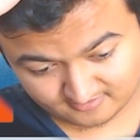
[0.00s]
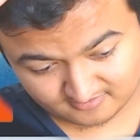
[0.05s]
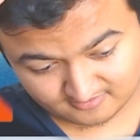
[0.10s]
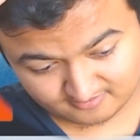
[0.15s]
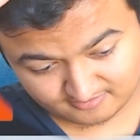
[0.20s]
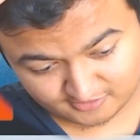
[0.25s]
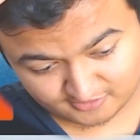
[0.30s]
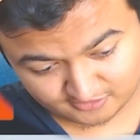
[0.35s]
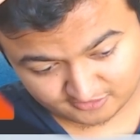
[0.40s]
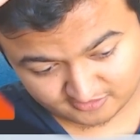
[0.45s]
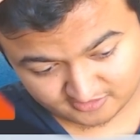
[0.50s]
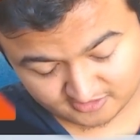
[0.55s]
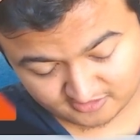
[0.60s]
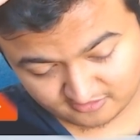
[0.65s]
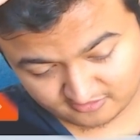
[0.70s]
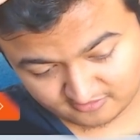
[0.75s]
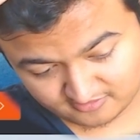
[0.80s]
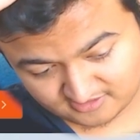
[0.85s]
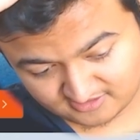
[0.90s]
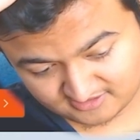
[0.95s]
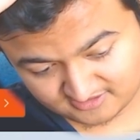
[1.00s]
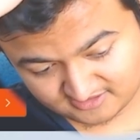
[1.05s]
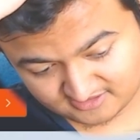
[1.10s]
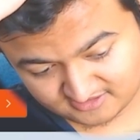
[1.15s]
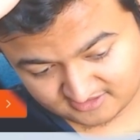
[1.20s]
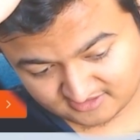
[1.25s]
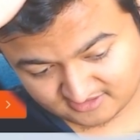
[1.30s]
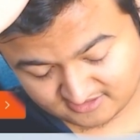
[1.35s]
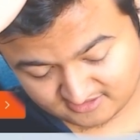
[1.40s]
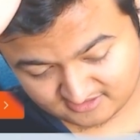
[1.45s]
PostgreSQL
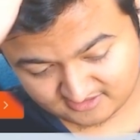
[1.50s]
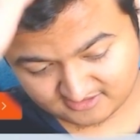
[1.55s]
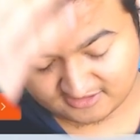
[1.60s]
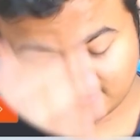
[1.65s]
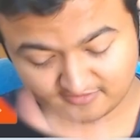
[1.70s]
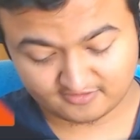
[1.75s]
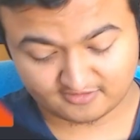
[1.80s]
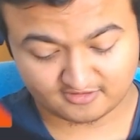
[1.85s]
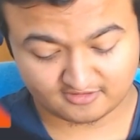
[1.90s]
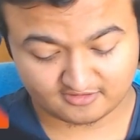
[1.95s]
is kind of hard.